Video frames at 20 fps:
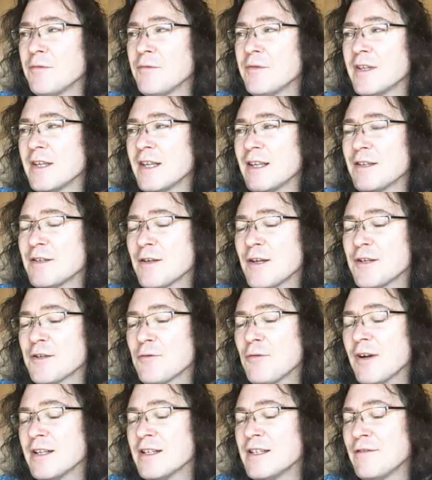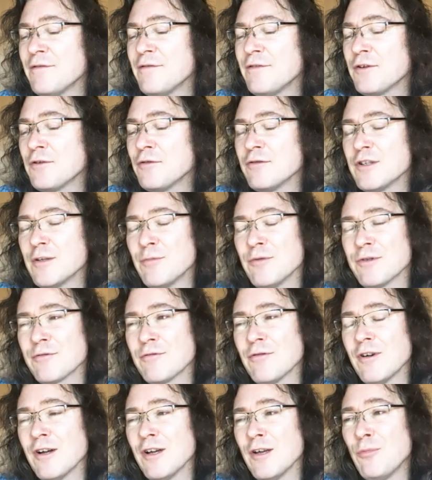it's quite difficult to
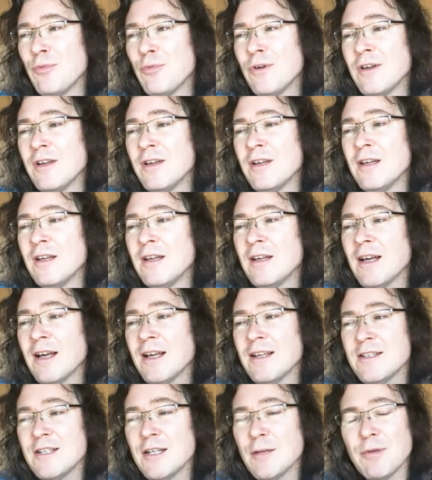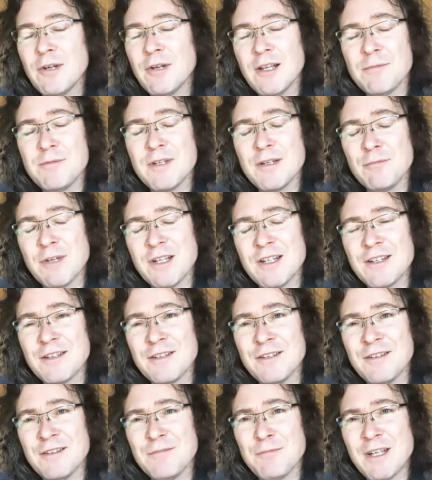prescribe anti-epileptic
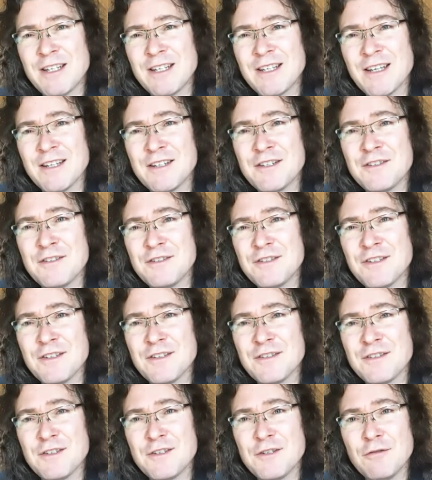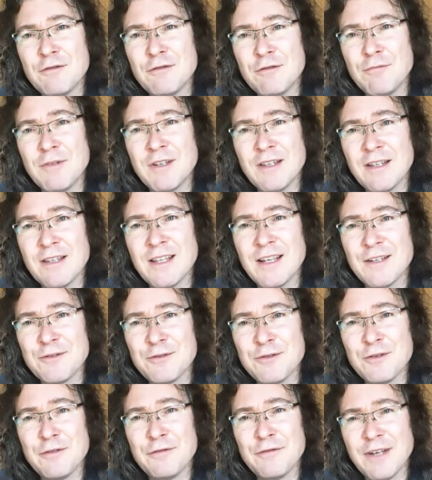medication to children when they're that
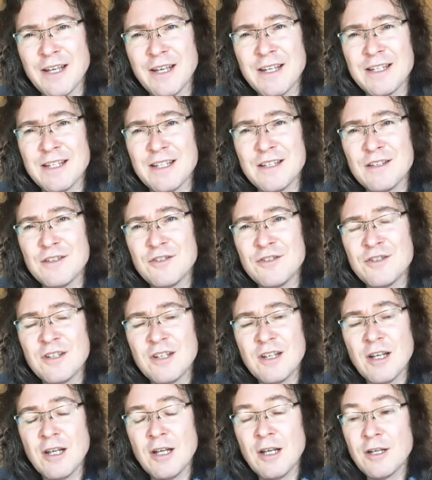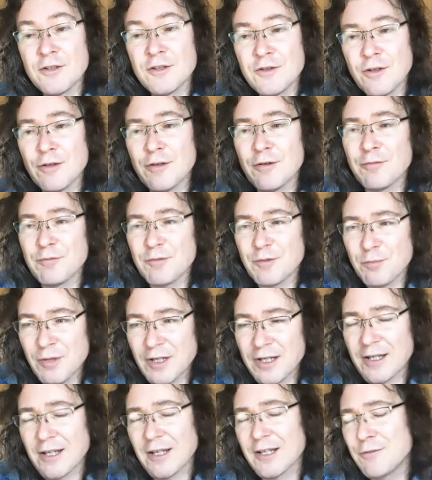sort of age. So the
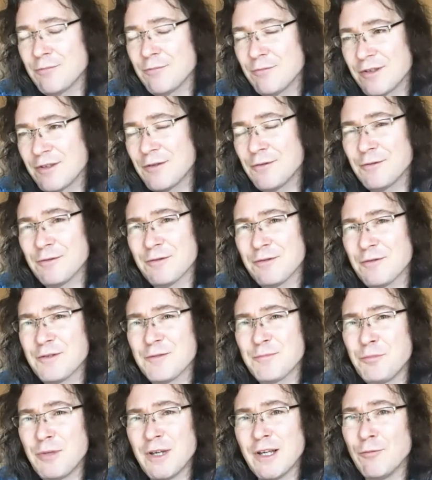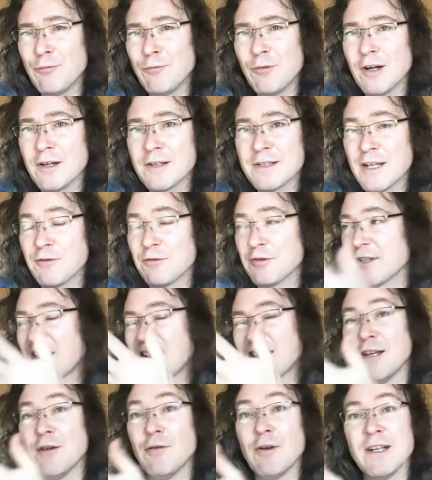medication was still sort of being worked out, because I
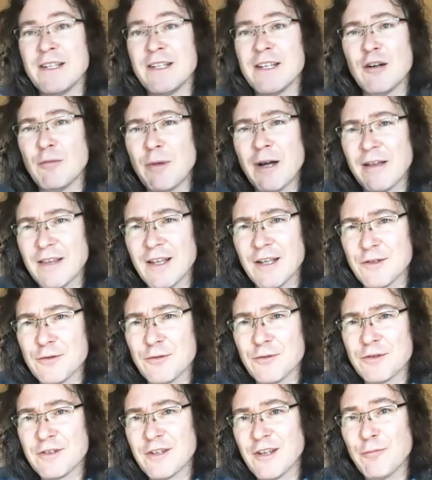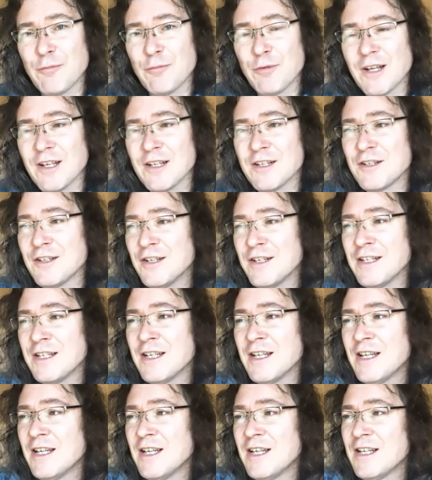had no idea about that sort of stuff. But actually,
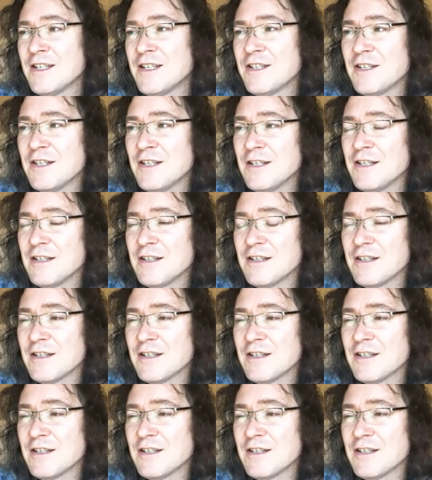she